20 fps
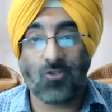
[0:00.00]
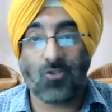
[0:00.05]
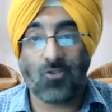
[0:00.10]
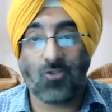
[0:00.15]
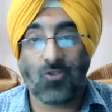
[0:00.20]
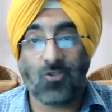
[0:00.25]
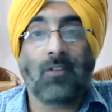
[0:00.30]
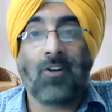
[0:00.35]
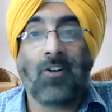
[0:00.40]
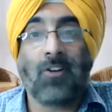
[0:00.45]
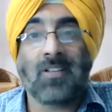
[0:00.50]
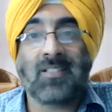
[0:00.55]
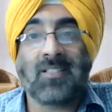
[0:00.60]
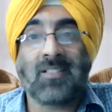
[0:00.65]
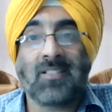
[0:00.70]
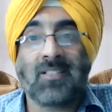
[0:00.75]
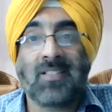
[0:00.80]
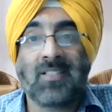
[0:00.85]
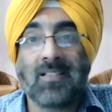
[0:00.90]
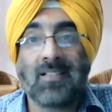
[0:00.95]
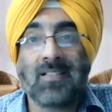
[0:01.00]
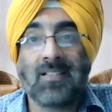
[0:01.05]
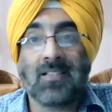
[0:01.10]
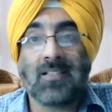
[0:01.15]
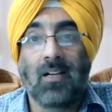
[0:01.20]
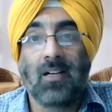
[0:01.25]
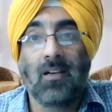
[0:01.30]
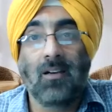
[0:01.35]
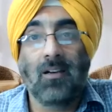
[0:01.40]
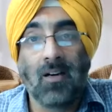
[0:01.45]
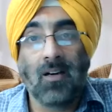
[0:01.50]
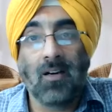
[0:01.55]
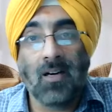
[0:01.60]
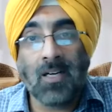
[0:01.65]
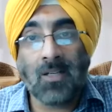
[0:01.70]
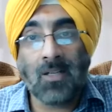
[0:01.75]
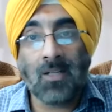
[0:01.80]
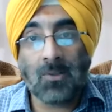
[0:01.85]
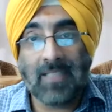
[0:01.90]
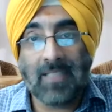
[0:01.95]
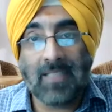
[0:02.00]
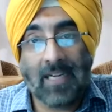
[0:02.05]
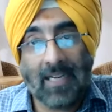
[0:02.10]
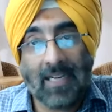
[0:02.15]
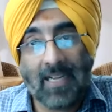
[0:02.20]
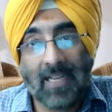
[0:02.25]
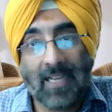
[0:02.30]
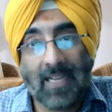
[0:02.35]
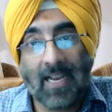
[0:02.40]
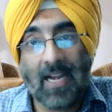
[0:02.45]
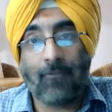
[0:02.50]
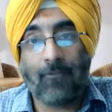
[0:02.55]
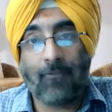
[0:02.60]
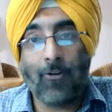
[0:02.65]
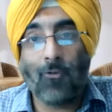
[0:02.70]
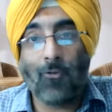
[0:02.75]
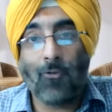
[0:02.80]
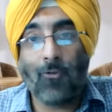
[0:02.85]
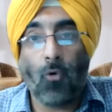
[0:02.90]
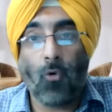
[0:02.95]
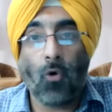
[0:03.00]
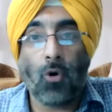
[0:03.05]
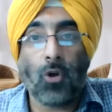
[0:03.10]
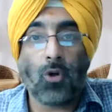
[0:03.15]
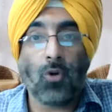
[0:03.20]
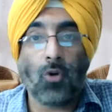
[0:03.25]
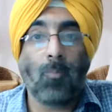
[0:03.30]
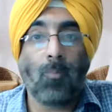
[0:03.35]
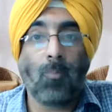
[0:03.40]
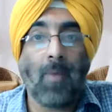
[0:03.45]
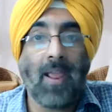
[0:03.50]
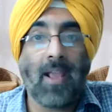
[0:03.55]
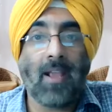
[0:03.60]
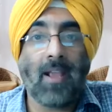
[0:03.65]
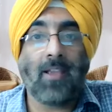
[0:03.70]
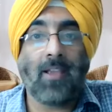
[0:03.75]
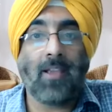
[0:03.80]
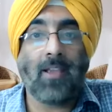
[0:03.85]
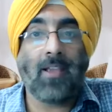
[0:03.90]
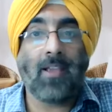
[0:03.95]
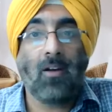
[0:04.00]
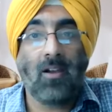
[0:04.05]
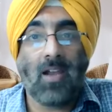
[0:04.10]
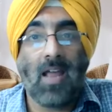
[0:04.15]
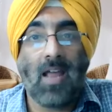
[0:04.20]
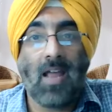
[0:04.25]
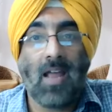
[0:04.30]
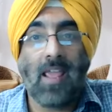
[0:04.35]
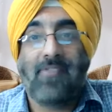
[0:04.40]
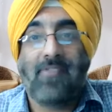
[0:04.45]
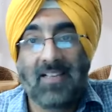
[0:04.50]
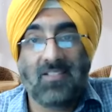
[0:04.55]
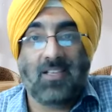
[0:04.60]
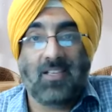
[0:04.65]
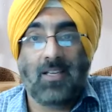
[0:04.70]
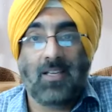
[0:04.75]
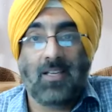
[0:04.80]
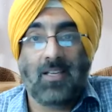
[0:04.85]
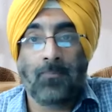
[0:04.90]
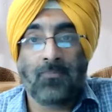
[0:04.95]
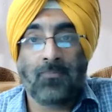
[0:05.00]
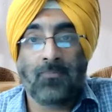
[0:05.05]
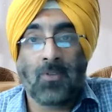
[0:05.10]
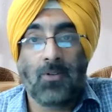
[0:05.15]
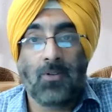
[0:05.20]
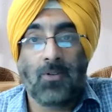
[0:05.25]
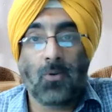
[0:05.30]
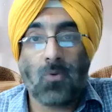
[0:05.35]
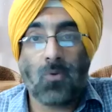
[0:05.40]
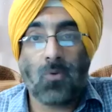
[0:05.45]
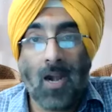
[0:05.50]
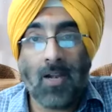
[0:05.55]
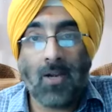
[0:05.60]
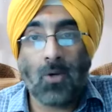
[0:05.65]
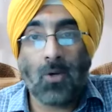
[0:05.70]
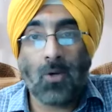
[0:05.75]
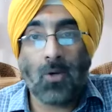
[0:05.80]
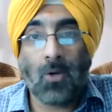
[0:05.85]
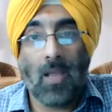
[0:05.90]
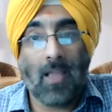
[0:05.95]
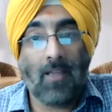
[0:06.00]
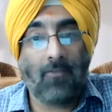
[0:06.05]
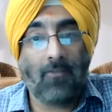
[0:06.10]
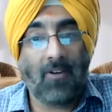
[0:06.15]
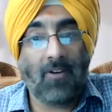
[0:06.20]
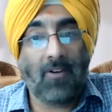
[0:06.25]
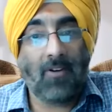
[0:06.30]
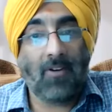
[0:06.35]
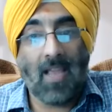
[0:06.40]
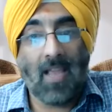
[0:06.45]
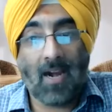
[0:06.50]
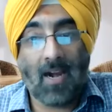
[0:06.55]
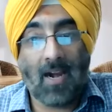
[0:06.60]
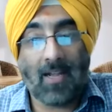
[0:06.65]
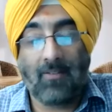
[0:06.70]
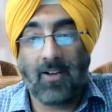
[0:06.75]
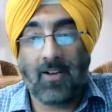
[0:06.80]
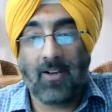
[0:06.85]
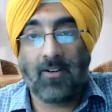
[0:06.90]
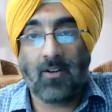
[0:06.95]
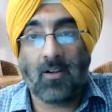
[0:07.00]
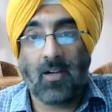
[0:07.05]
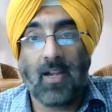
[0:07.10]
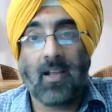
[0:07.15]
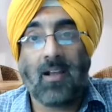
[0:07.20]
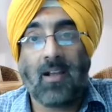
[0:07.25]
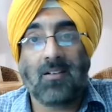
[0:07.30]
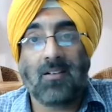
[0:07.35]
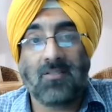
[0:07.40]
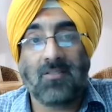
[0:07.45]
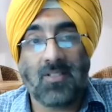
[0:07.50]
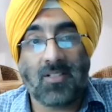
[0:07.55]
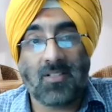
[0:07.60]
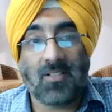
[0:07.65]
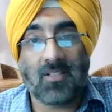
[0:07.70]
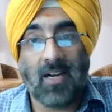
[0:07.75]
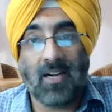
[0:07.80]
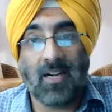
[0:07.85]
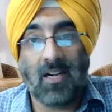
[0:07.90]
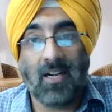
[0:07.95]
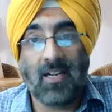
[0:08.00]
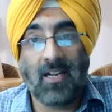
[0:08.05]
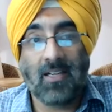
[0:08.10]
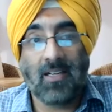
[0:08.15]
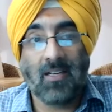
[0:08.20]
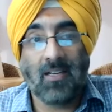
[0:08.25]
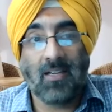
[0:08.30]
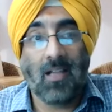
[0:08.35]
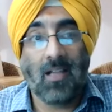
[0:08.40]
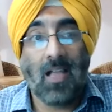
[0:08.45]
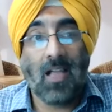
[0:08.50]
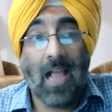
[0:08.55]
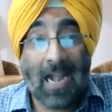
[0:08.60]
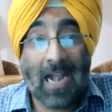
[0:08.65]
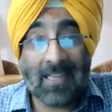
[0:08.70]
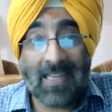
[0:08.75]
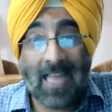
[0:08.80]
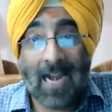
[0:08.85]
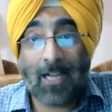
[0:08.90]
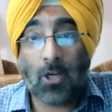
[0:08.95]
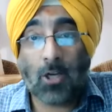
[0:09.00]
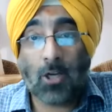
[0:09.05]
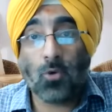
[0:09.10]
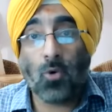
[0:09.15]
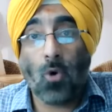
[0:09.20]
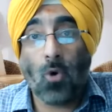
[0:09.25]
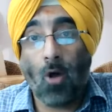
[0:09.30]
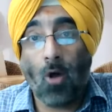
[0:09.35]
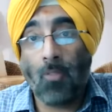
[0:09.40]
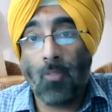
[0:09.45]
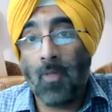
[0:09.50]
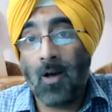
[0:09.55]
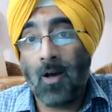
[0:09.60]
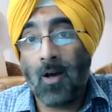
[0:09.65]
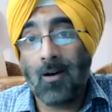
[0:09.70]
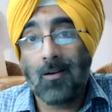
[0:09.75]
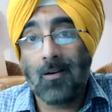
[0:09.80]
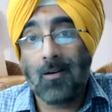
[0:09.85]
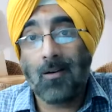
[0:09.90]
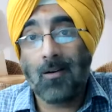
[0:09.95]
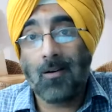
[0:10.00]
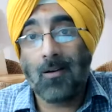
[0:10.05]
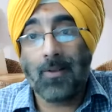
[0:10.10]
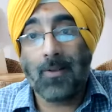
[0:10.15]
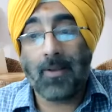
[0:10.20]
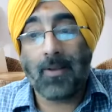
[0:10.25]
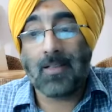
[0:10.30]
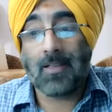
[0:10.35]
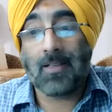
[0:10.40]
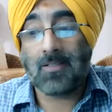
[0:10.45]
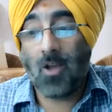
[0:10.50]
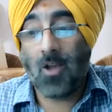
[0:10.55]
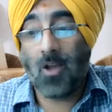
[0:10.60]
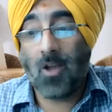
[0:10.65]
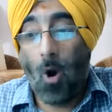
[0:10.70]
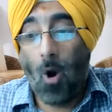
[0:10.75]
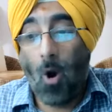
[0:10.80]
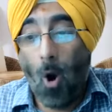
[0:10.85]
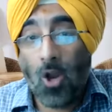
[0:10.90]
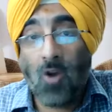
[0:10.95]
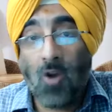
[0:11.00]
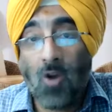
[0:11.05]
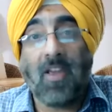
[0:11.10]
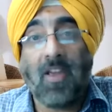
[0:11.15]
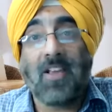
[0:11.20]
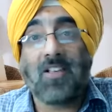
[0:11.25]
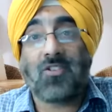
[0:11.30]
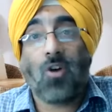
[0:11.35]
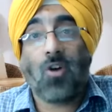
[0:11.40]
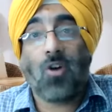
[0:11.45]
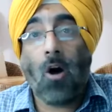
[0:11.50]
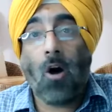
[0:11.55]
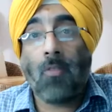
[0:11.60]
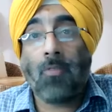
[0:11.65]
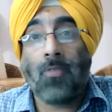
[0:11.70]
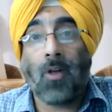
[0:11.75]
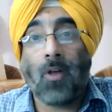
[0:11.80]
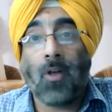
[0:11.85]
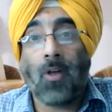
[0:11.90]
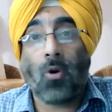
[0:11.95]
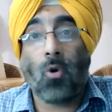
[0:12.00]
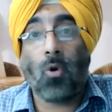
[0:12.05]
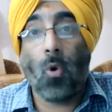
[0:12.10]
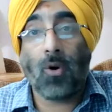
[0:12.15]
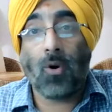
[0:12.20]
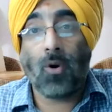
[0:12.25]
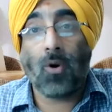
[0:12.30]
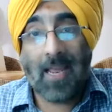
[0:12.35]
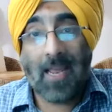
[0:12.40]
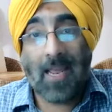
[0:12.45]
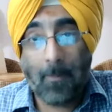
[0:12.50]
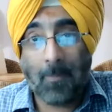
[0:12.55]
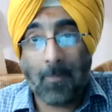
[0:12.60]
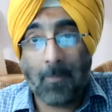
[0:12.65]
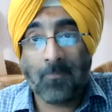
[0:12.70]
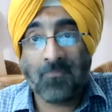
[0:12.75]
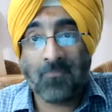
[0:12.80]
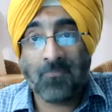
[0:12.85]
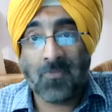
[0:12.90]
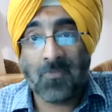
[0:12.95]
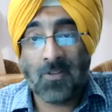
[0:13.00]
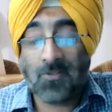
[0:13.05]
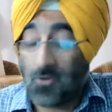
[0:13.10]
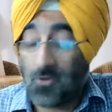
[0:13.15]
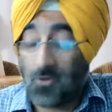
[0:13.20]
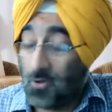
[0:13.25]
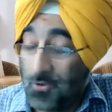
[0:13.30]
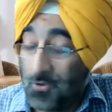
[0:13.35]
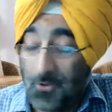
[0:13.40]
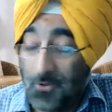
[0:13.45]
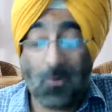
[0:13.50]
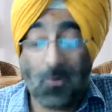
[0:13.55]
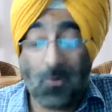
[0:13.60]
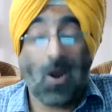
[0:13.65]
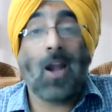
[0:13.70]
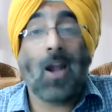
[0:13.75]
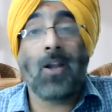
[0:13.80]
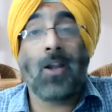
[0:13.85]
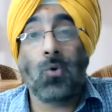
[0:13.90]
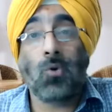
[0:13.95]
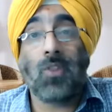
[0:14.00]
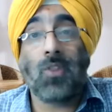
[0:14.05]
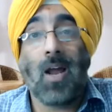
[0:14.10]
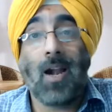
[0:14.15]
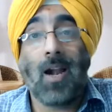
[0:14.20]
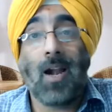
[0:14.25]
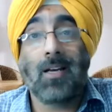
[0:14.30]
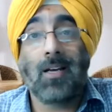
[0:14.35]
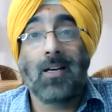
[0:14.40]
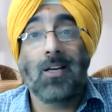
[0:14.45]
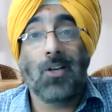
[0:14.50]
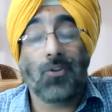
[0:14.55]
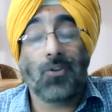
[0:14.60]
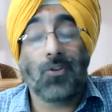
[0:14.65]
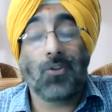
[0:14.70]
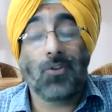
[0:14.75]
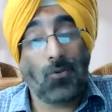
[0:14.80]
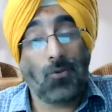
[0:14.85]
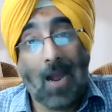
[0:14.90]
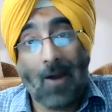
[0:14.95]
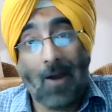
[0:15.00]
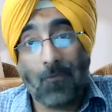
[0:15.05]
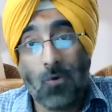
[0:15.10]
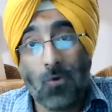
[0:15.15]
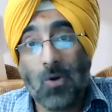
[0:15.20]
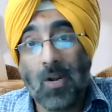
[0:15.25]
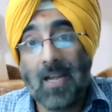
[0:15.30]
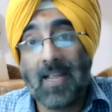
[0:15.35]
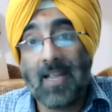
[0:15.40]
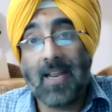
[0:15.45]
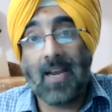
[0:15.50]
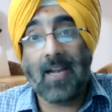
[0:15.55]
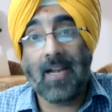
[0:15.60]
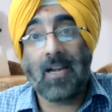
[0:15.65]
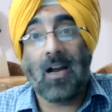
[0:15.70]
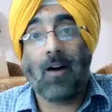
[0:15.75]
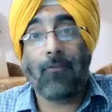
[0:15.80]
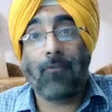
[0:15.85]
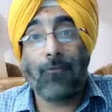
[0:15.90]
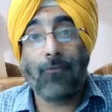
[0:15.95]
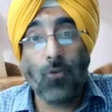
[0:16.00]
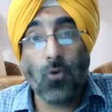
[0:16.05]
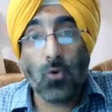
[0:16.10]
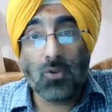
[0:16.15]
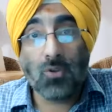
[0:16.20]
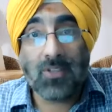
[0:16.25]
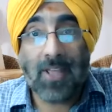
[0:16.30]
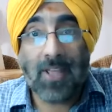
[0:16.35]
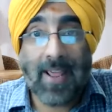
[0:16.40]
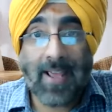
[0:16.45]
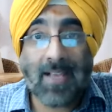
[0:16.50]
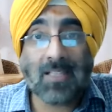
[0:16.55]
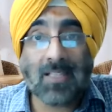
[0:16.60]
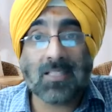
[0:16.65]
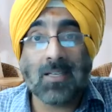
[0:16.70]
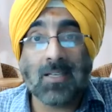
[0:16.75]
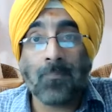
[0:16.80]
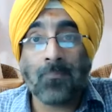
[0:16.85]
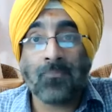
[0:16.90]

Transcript: The first thing is, learn to delegate if you want to make your life easy. You can't do every activity in your clinic consistently, and that too on the, you can say, always on the go type. So you can't do that. So you have to delegate a few things.